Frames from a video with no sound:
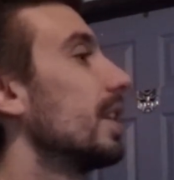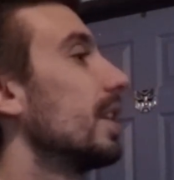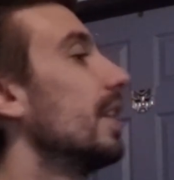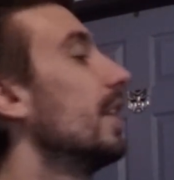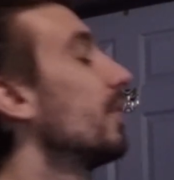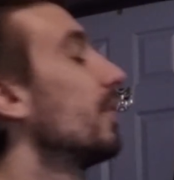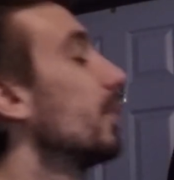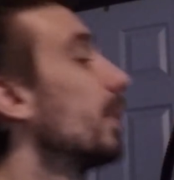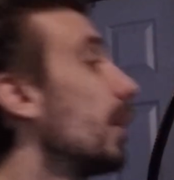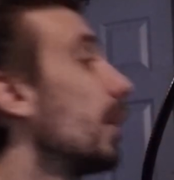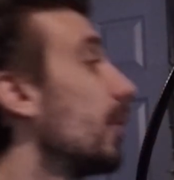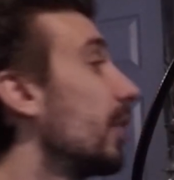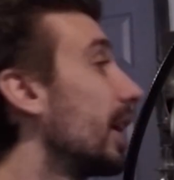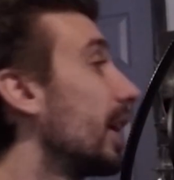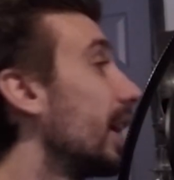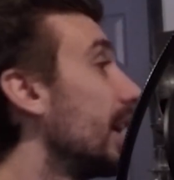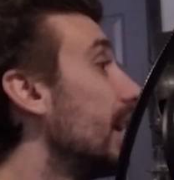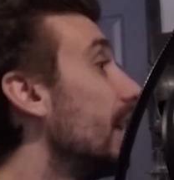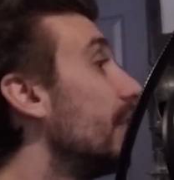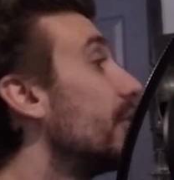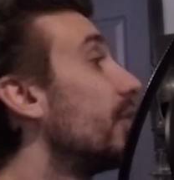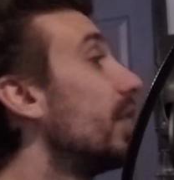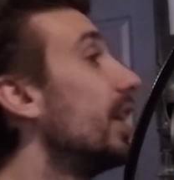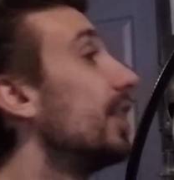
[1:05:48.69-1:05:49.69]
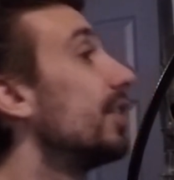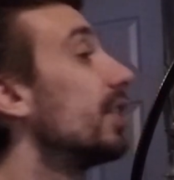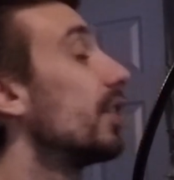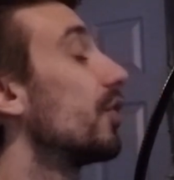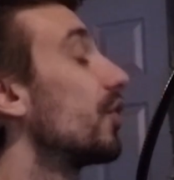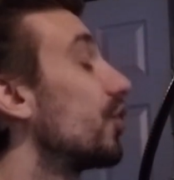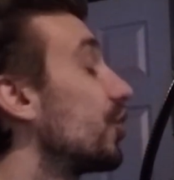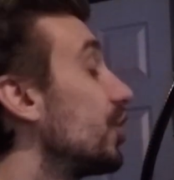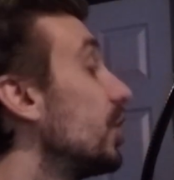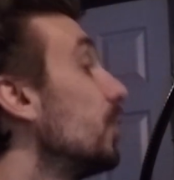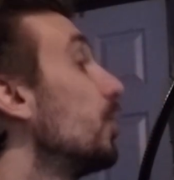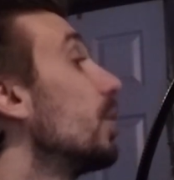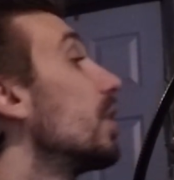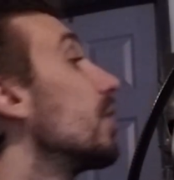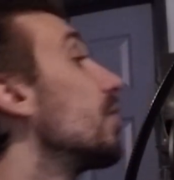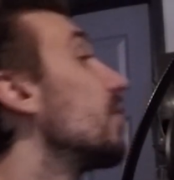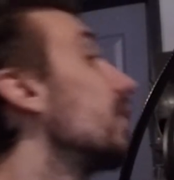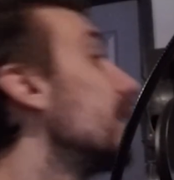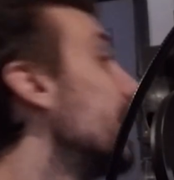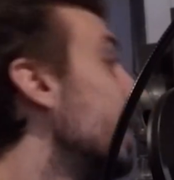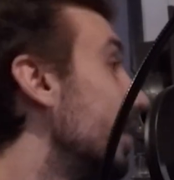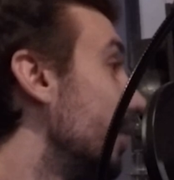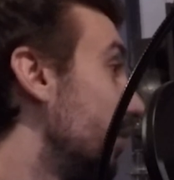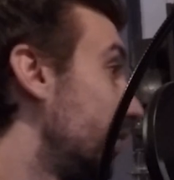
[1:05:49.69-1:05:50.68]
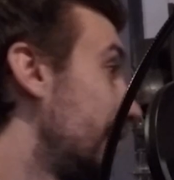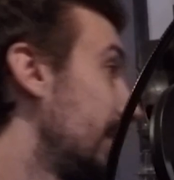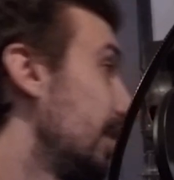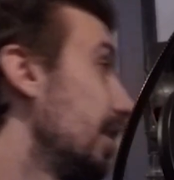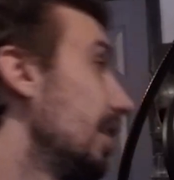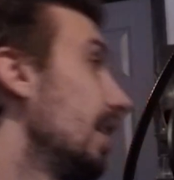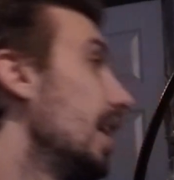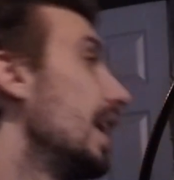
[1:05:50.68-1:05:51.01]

and this is another thing, if she would have lived.